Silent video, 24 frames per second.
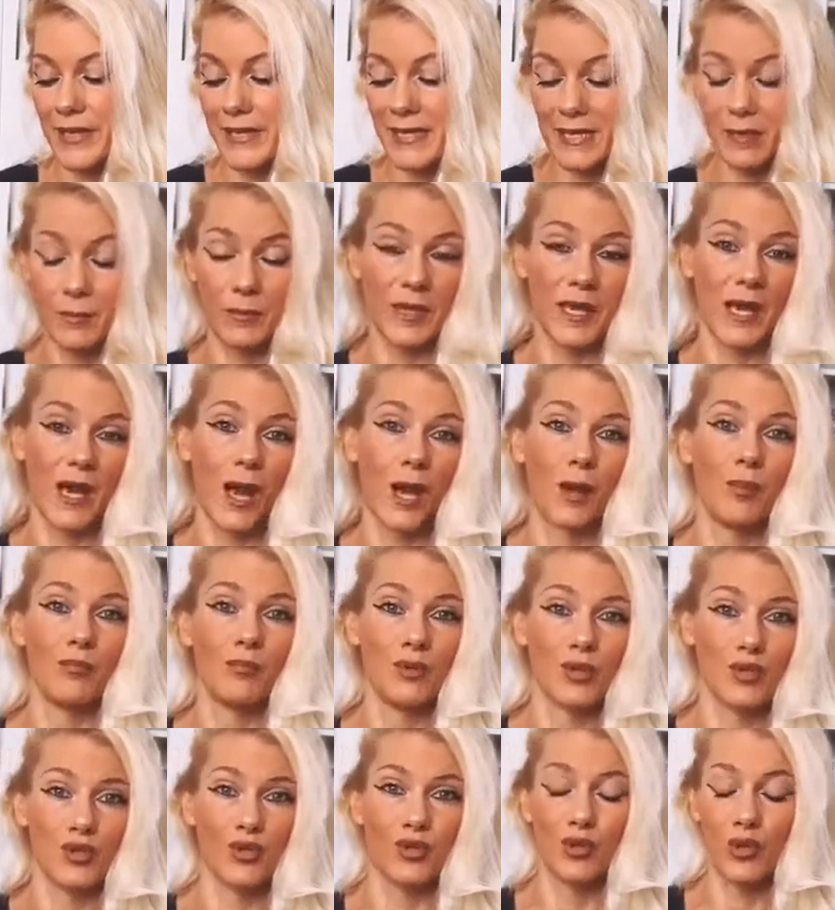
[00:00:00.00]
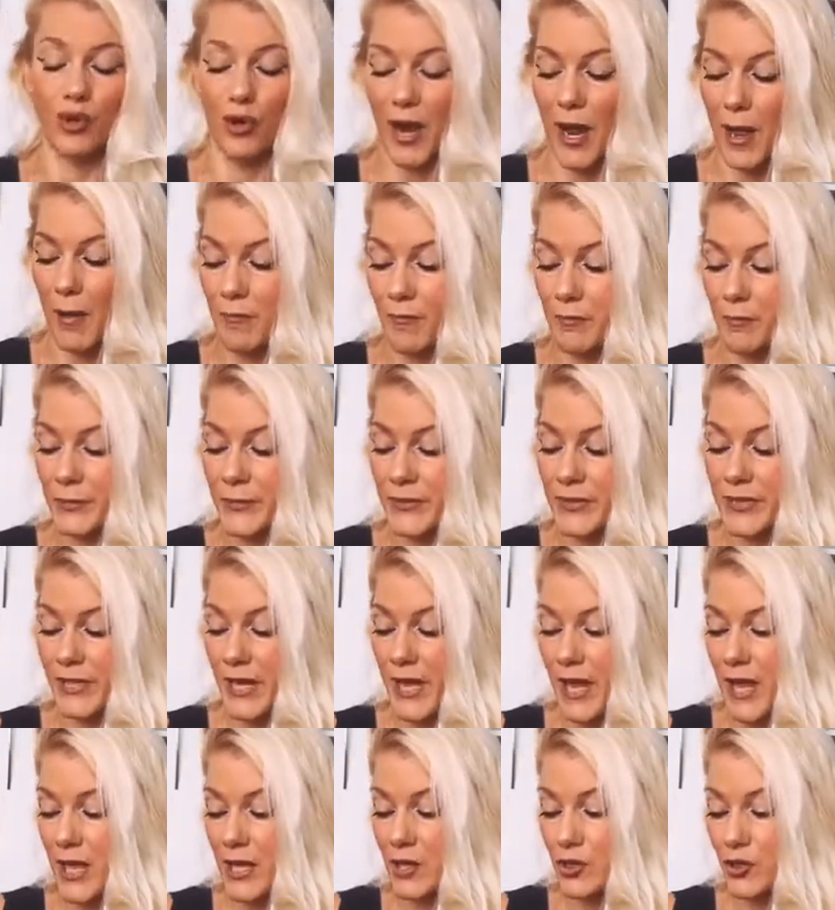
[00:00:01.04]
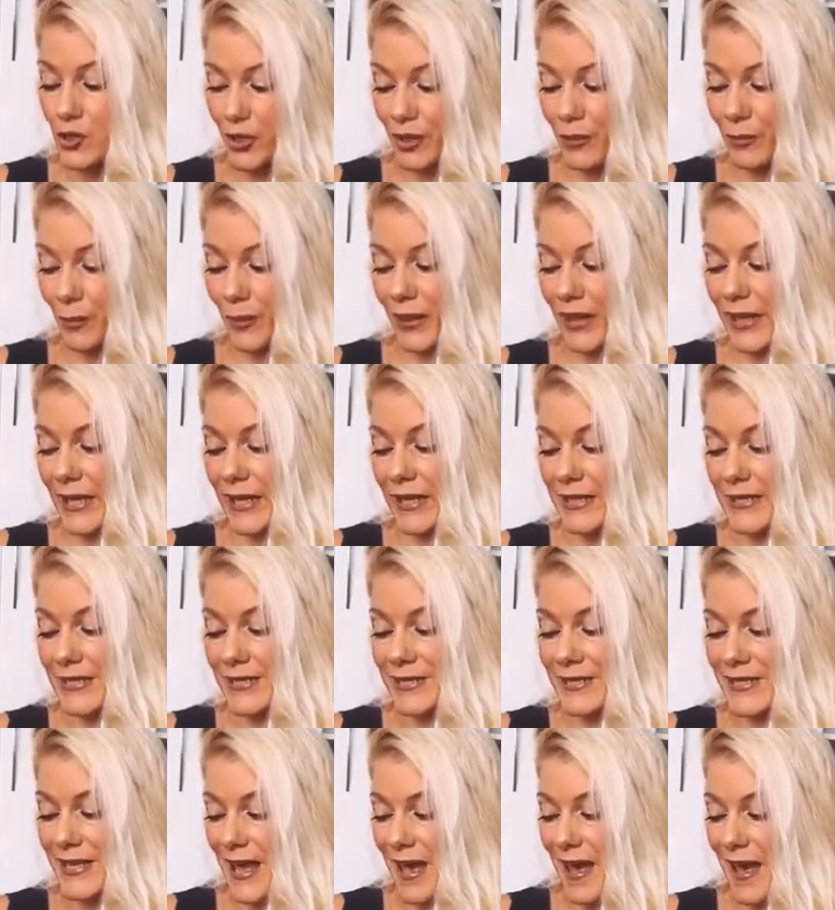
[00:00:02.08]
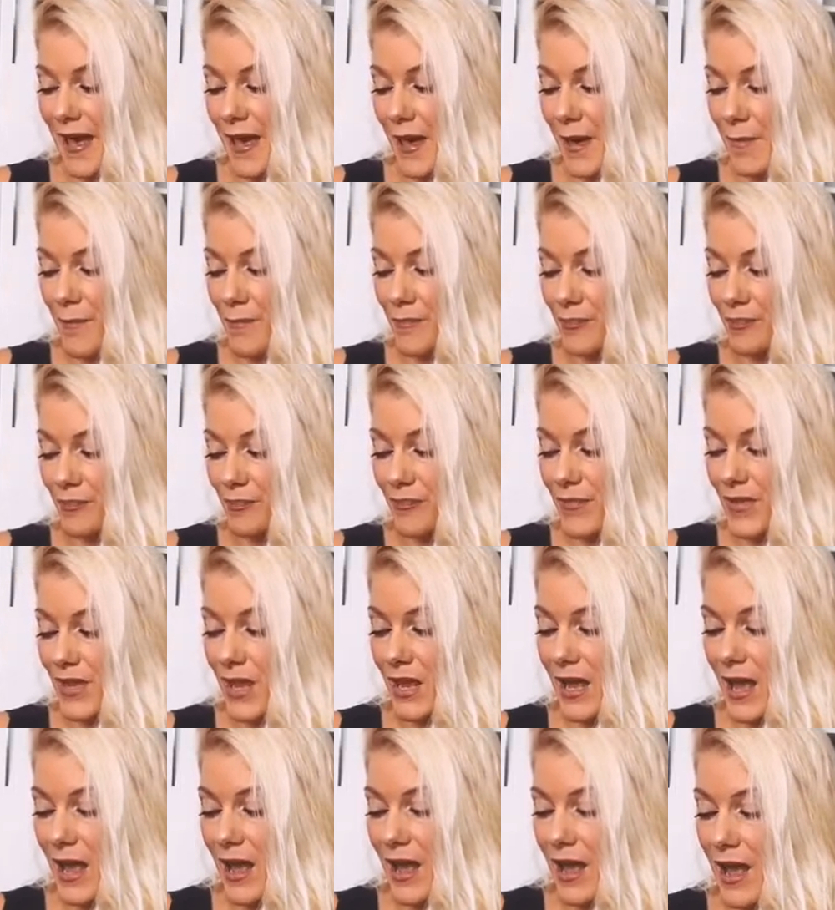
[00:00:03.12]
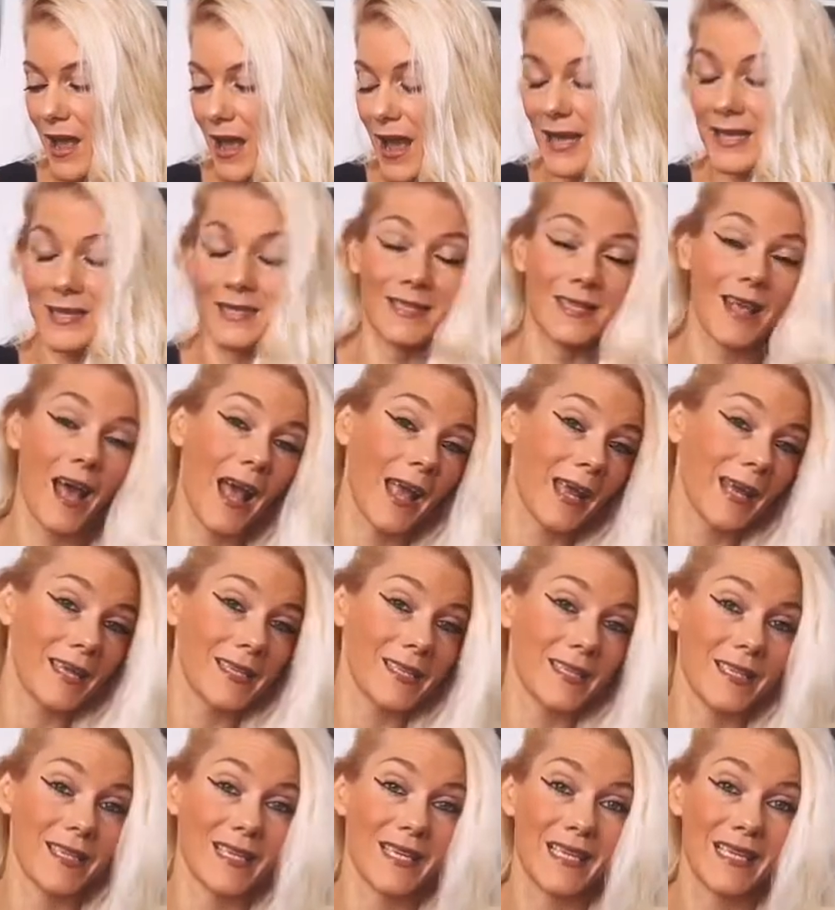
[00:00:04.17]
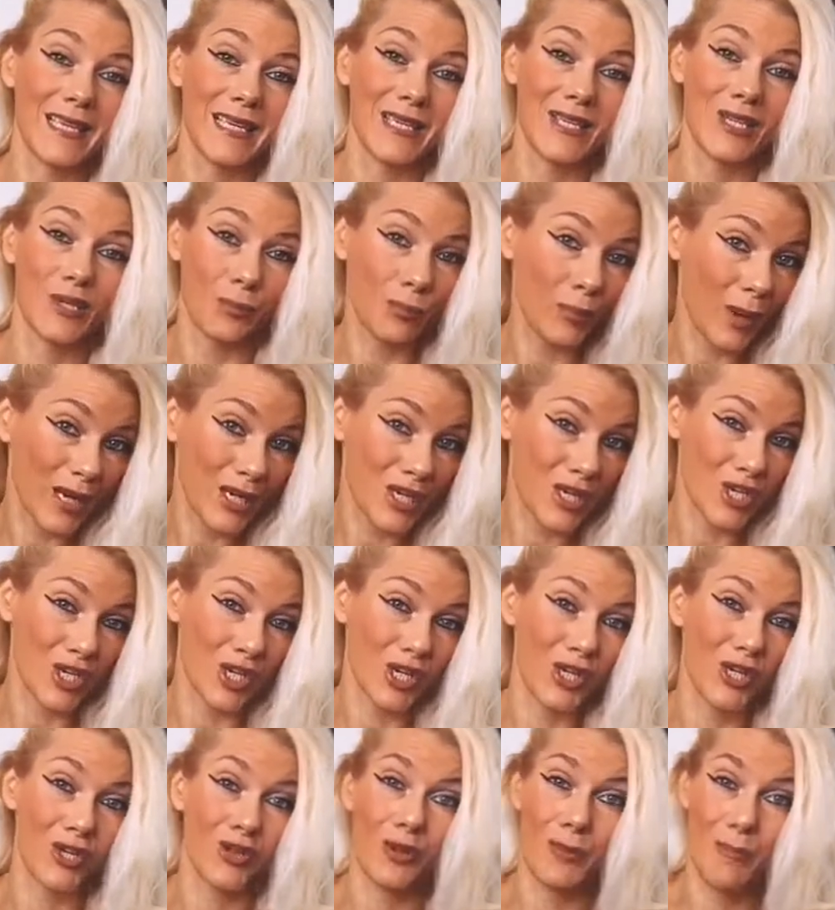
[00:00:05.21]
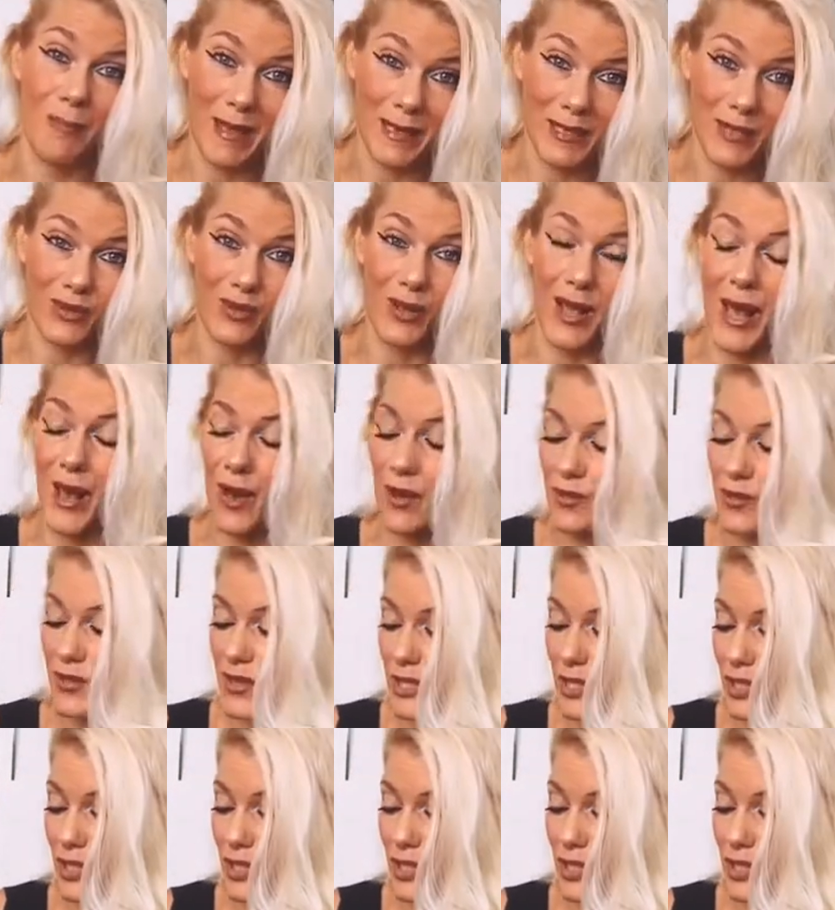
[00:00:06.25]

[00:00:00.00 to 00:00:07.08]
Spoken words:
anemia, muscle cramps, joint pains, anxiety, depression, the mental health